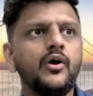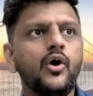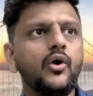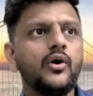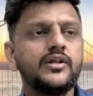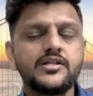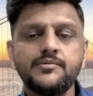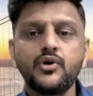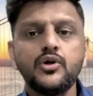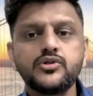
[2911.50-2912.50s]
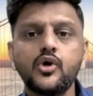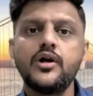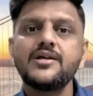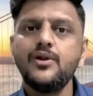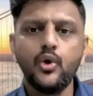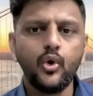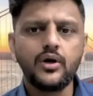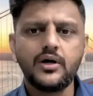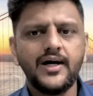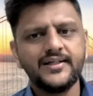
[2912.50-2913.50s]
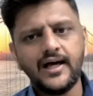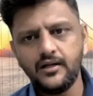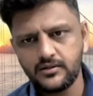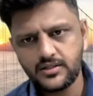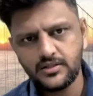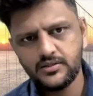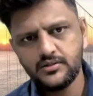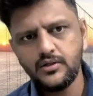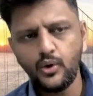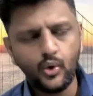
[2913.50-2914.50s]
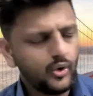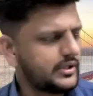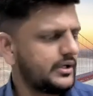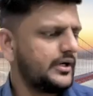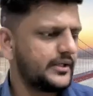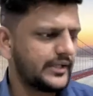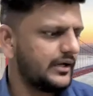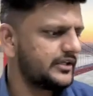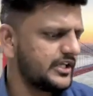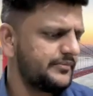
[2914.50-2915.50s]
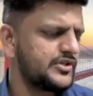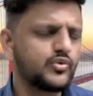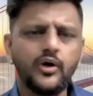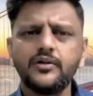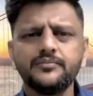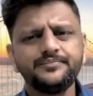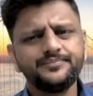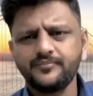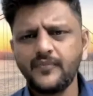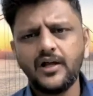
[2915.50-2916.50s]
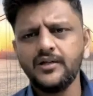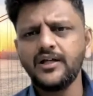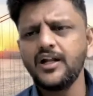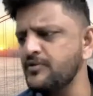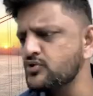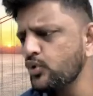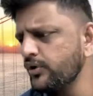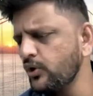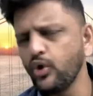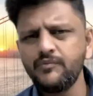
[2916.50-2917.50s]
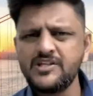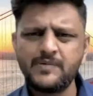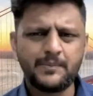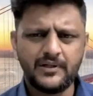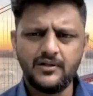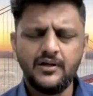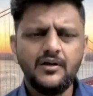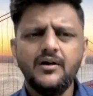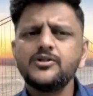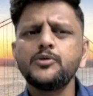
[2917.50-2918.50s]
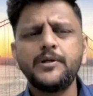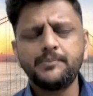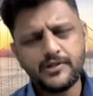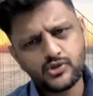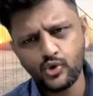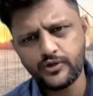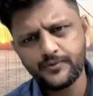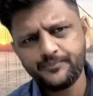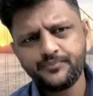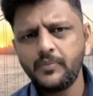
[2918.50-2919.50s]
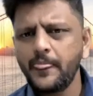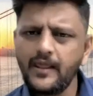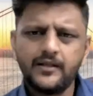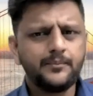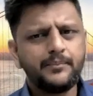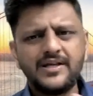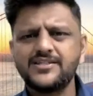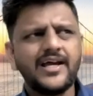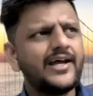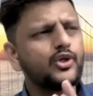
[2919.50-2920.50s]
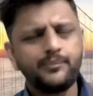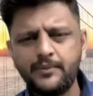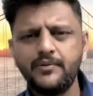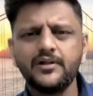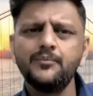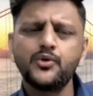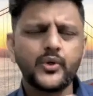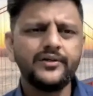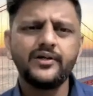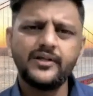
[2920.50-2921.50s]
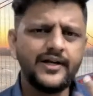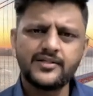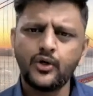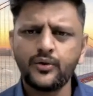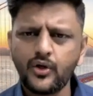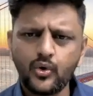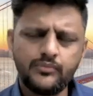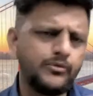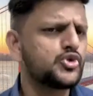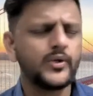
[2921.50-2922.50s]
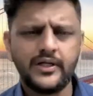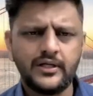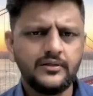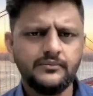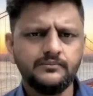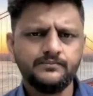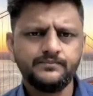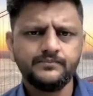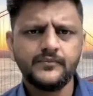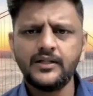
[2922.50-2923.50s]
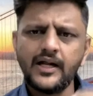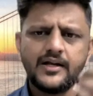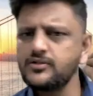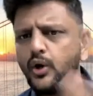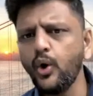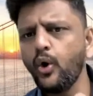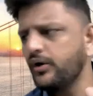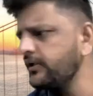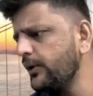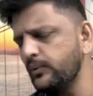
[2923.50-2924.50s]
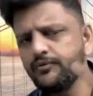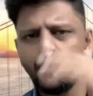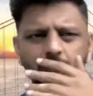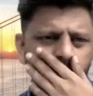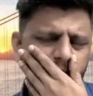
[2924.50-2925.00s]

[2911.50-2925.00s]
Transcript: or there is something also called as Lok Adalat. Lok Adalat. It means what? Adalat means court. Lok means people. So people's court. The panchayat or people come together, they decide on their own mutually. And that is the law or that will be followed.